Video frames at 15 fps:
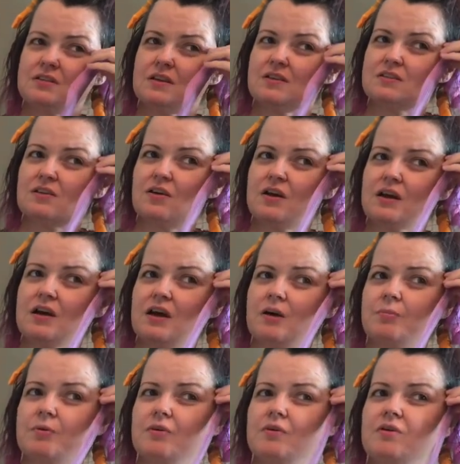I saw a
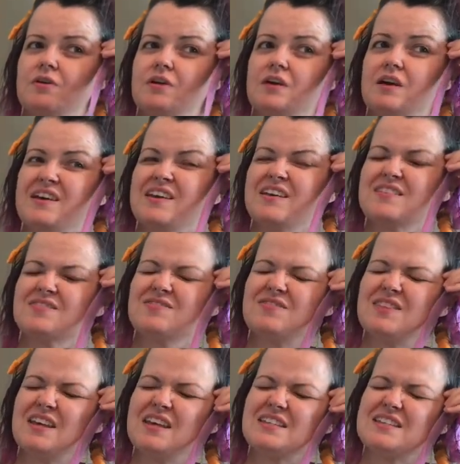couple
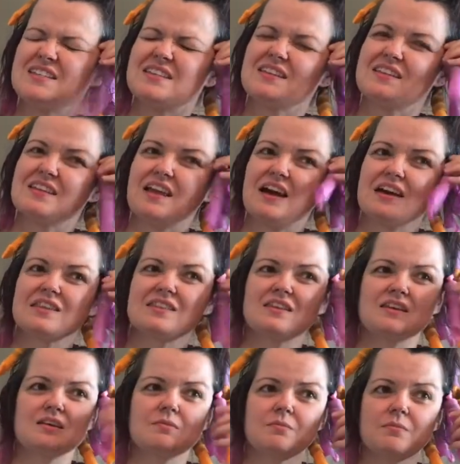that didn't like
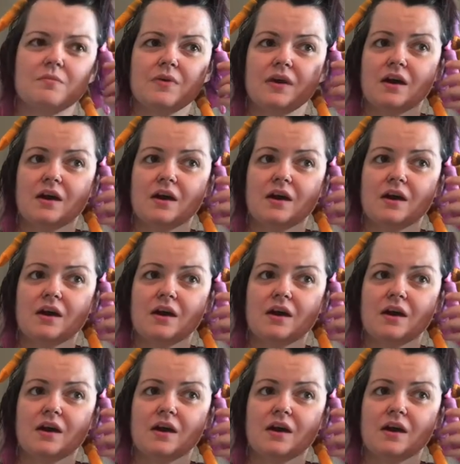them.